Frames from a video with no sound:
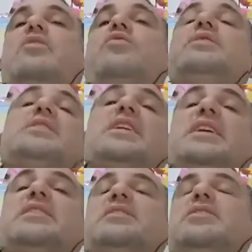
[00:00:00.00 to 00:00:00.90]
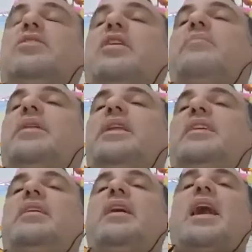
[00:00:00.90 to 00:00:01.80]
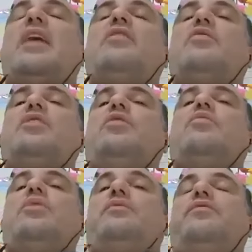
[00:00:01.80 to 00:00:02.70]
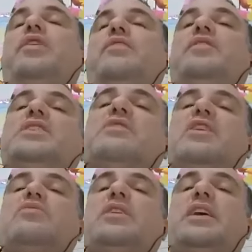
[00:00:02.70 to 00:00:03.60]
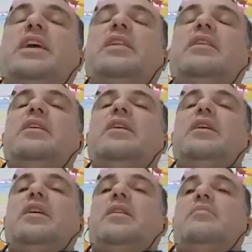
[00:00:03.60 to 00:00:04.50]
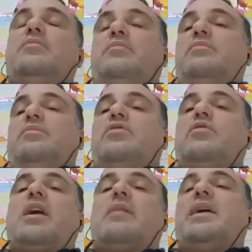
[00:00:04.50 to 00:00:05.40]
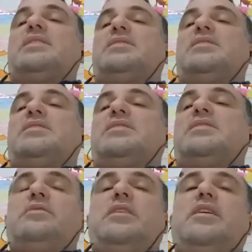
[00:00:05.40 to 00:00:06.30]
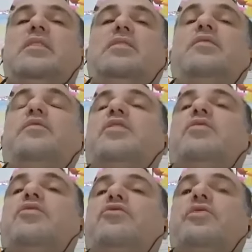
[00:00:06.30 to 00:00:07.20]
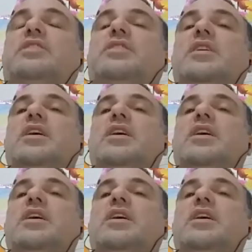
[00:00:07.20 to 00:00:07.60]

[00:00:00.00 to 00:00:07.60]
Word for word: coincidence, you know, and many I don't know, you know, when if, if Israel will kill um, some Hamas guys in different countries,